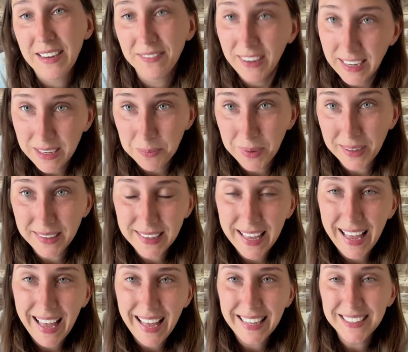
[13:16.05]
available
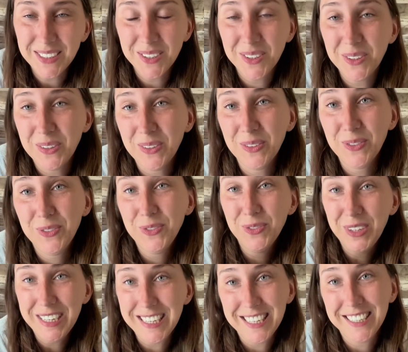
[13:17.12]
and to
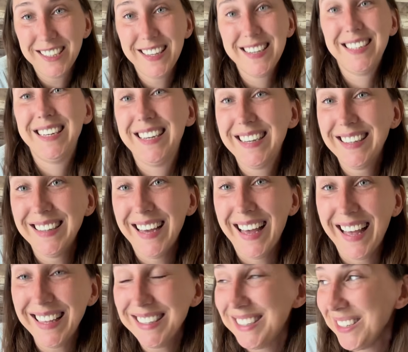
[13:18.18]
finish the deal
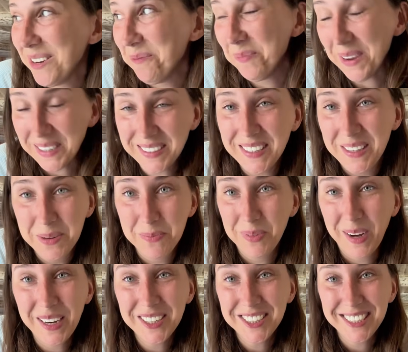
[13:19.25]
and do a big
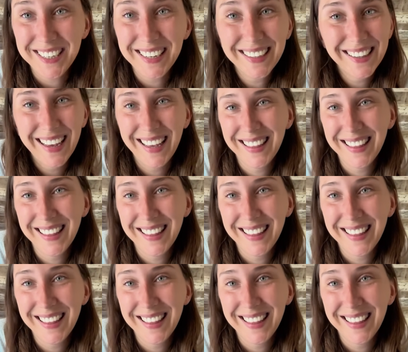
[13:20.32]
celebration,